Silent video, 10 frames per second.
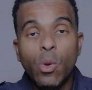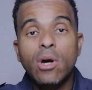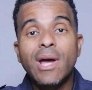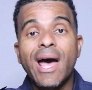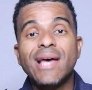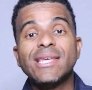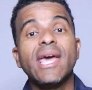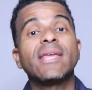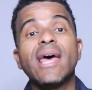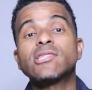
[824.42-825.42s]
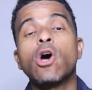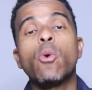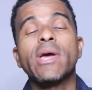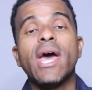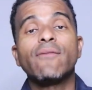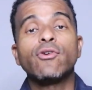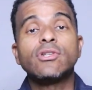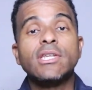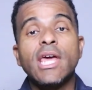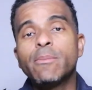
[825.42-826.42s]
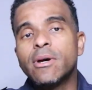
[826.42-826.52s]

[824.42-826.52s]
Well, guys, hey, that's all we have for you today.